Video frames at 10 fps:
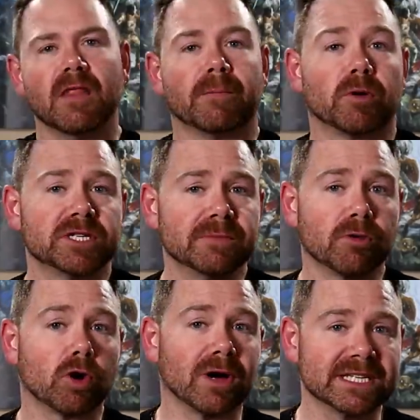the person
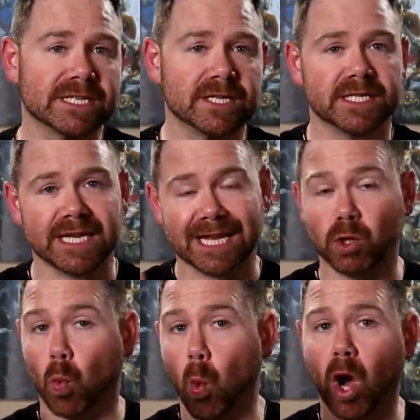progresses to stage
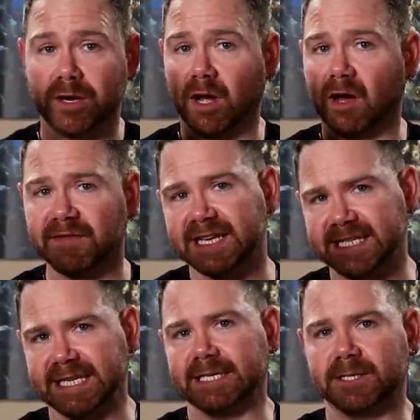one of the
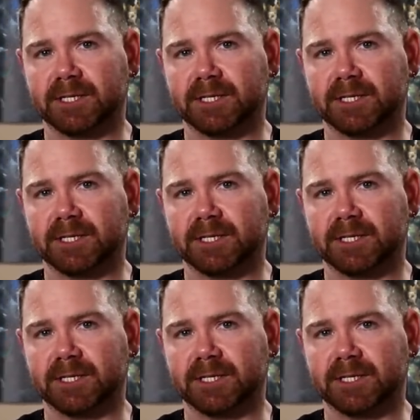disease.